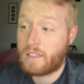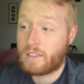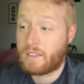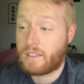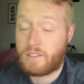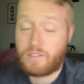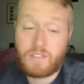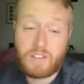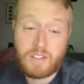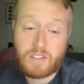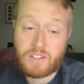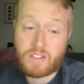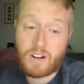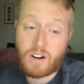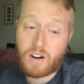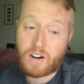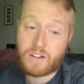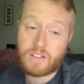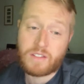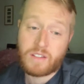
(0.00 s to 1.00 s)
if he
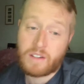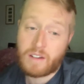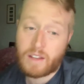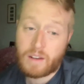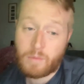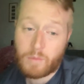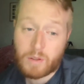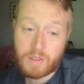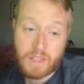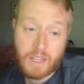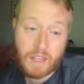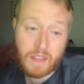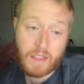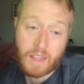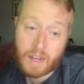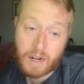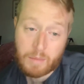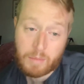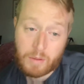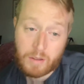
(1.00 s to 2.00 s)
starts and what that
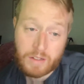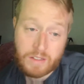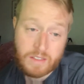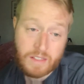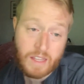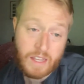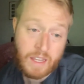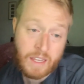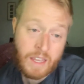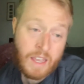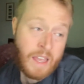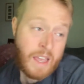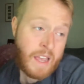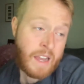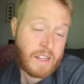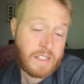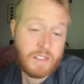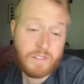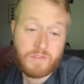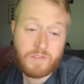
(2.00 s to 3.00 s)
lineup looks like.
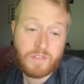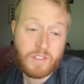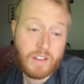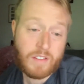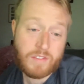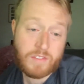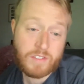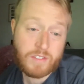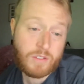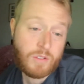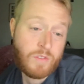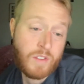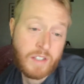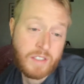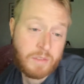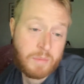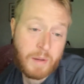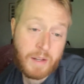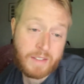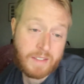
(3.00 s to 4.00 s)
Because if Duvan
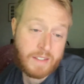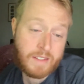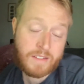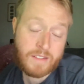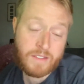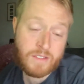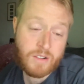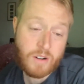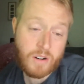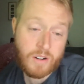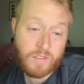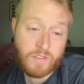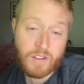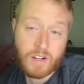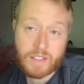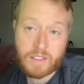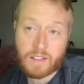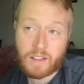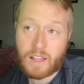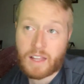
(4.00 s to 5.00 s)
Zapata isn't starting for
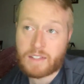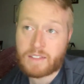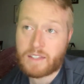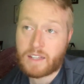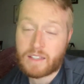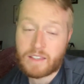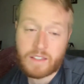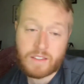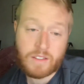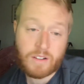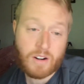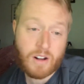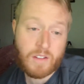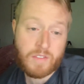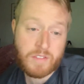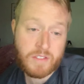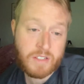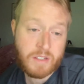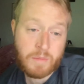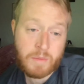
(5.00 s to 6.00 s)
Atalanta, I think their
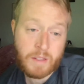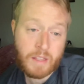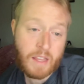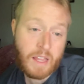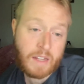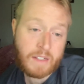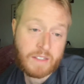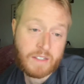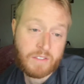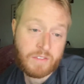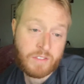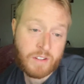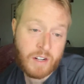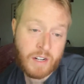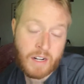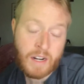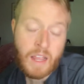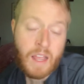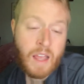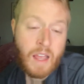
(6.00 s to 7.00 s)
offense is going to be a lot
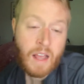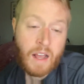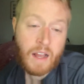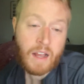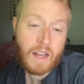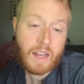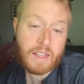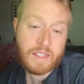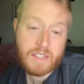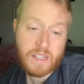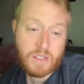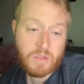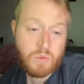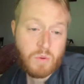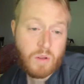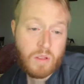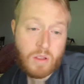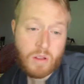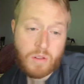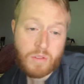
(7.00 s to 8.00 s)
different.
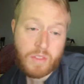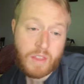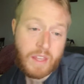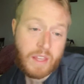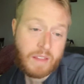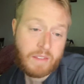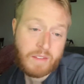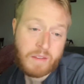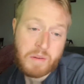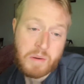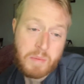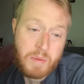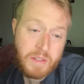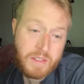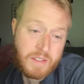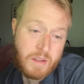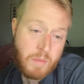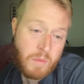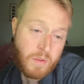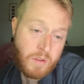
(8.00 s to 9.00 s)
Sassuolo, they seem to be
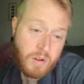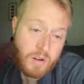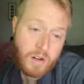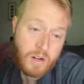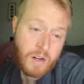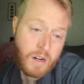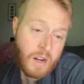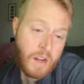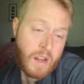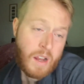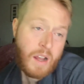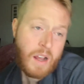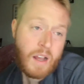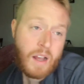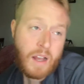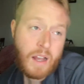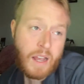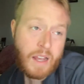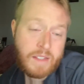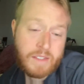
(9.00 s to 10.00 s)
similar
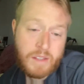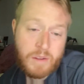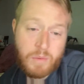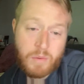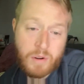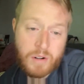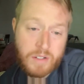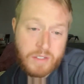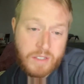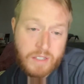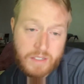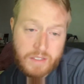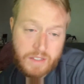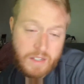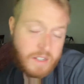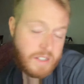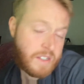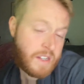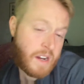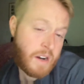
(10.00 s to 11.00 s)
as they were to
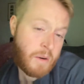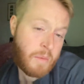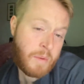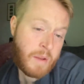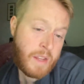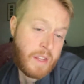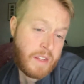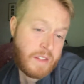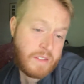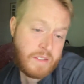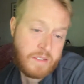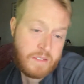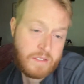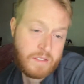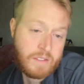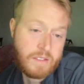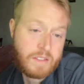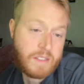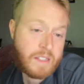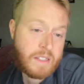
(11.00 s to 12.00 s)
De Zerbi's
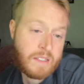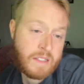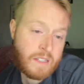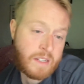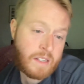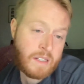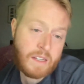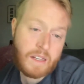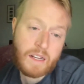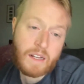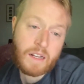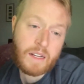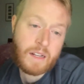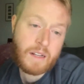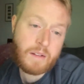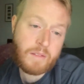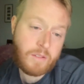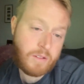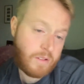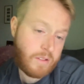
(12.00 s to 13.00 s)
season
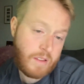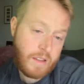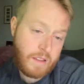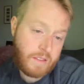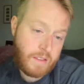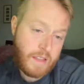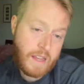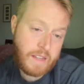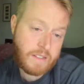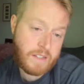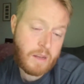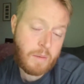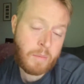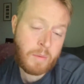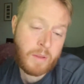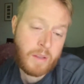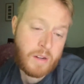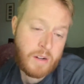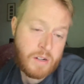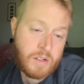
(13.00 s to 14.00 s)
or last couple
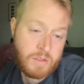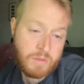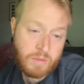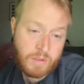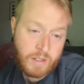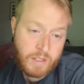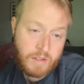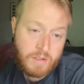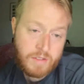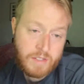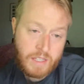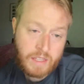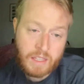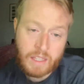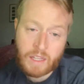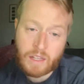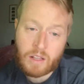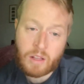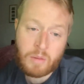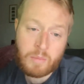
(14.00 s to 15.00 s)
years when he was at the
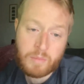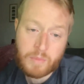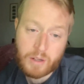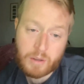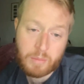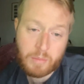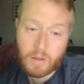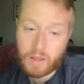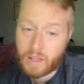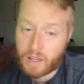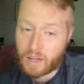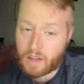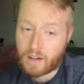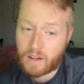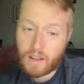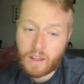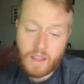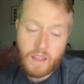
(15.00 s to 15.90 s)
helm. They're playing